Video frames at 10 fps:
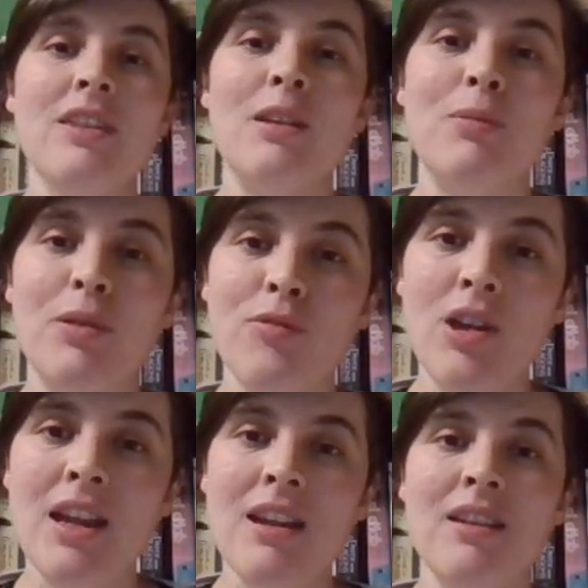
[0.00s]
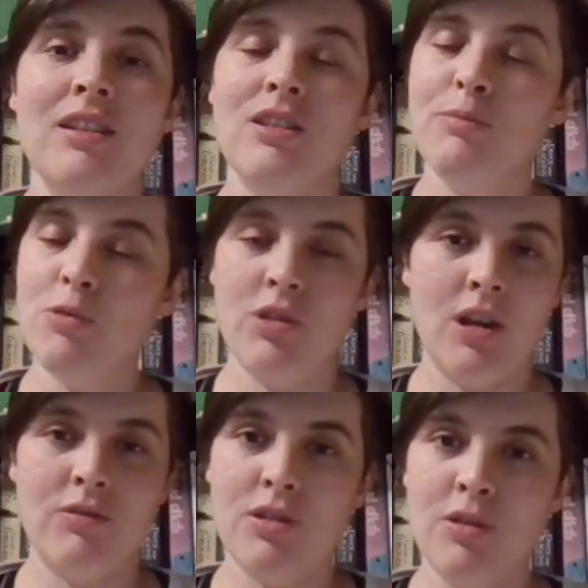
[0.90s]
Number 3, small
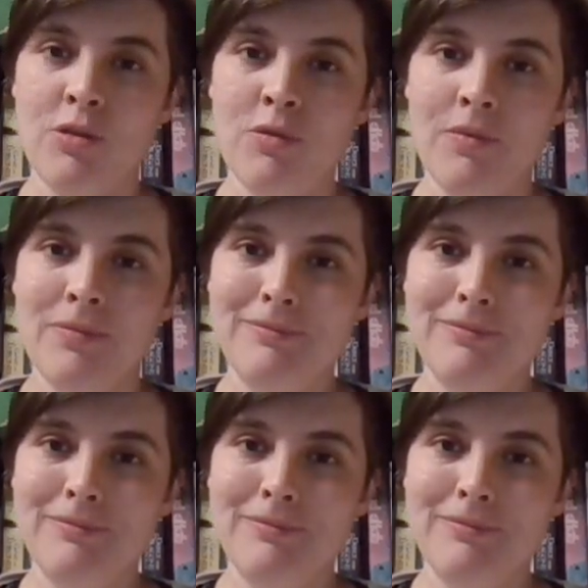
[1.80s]
child to school.